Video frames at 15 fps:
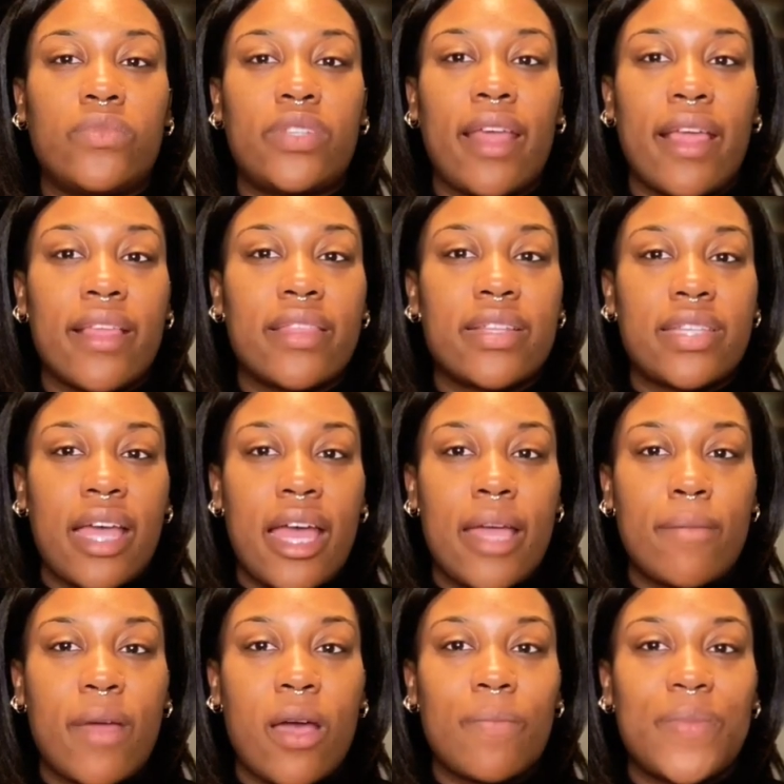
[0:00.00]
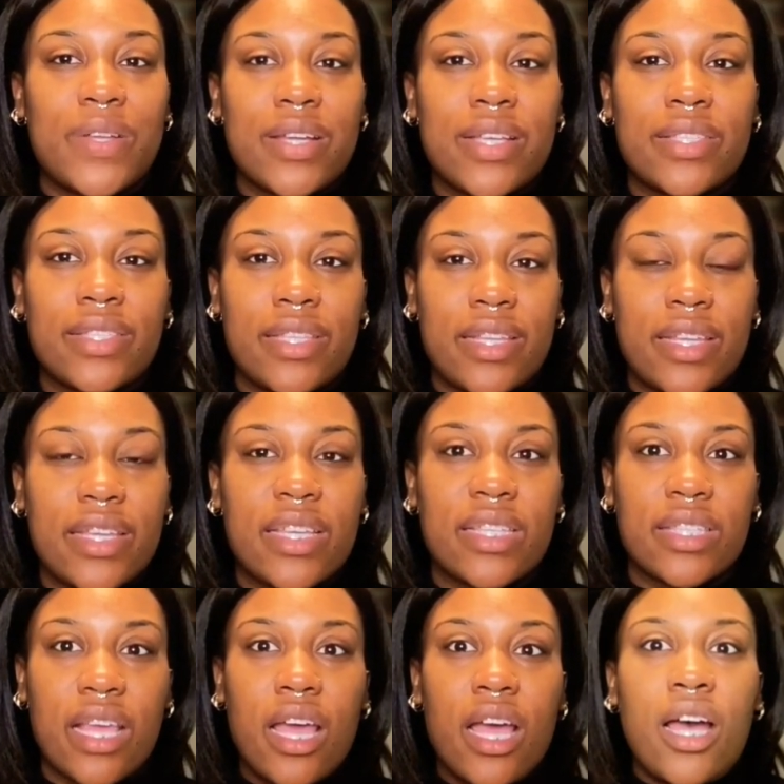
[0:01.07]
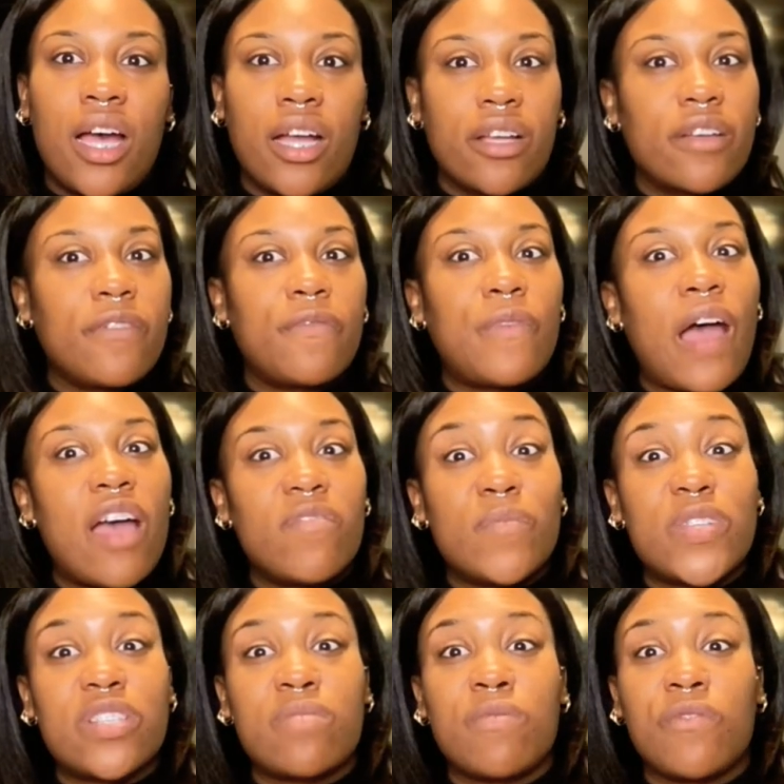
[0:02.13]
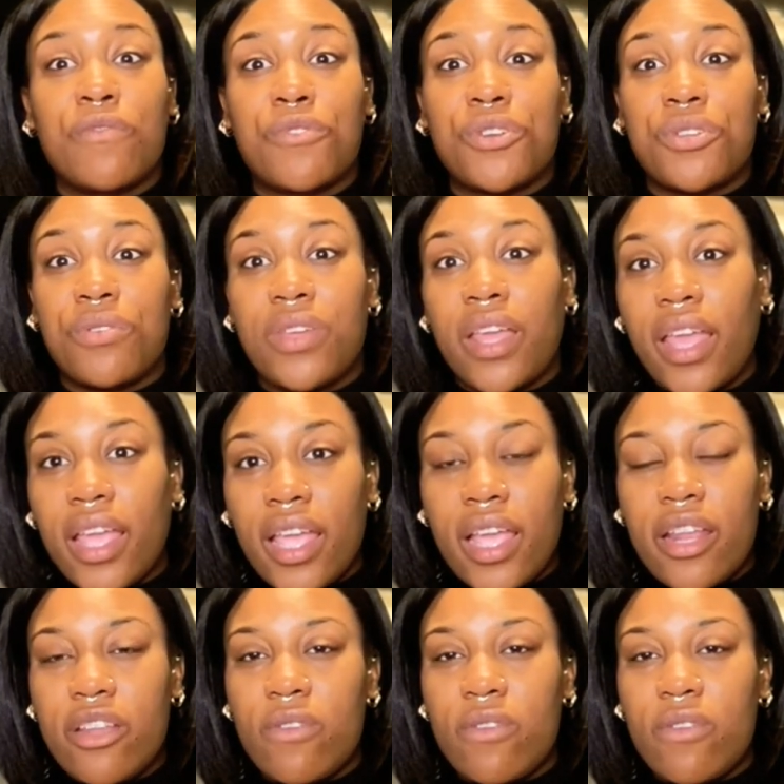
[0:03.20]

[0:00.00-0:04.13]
taking the time out, because it is a good 5 minutes before you eat.